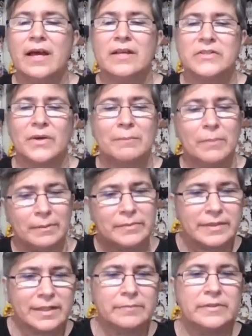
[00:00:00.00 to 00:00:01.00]
So I bumped
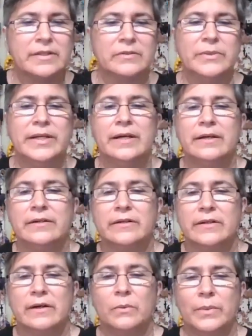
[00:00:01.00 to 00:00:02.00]
it up to
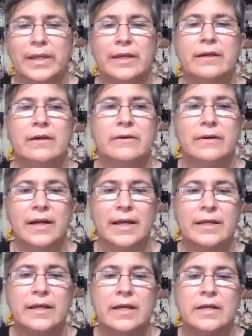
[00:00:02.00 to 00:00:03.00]
300 a week. All
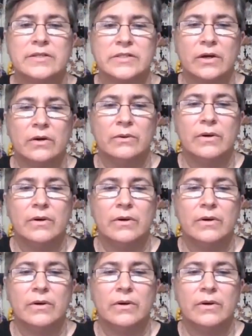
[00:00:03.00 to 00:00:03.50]
right. So